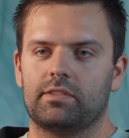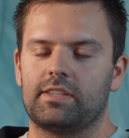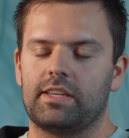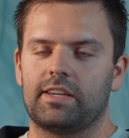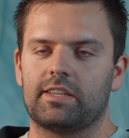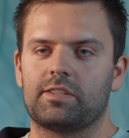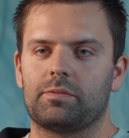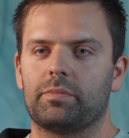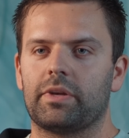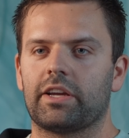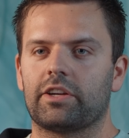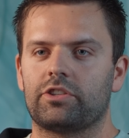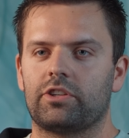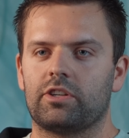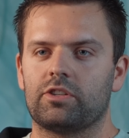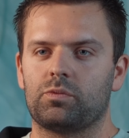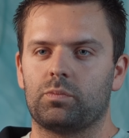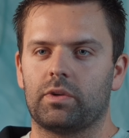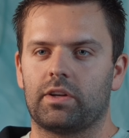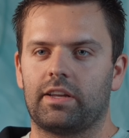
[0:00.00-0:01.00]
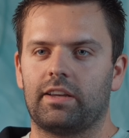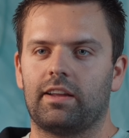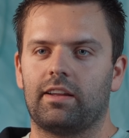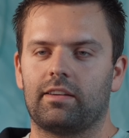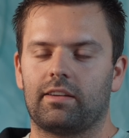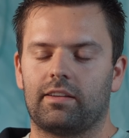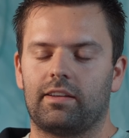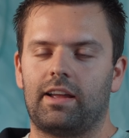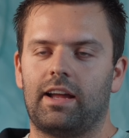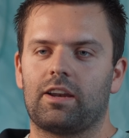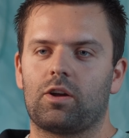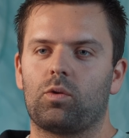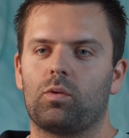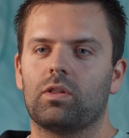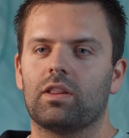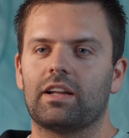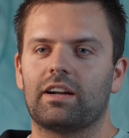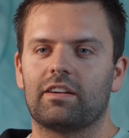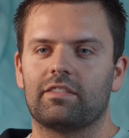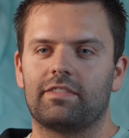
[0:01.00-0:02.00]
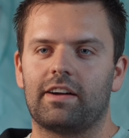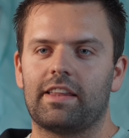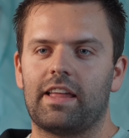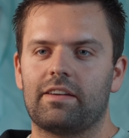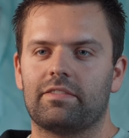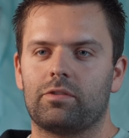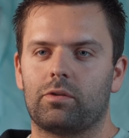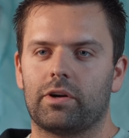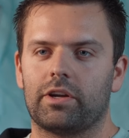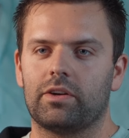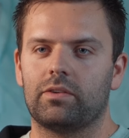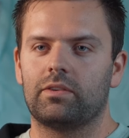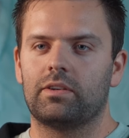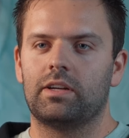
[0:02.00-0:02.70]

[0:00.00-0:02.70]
send us some pictures, and we can kind of clarify that for you.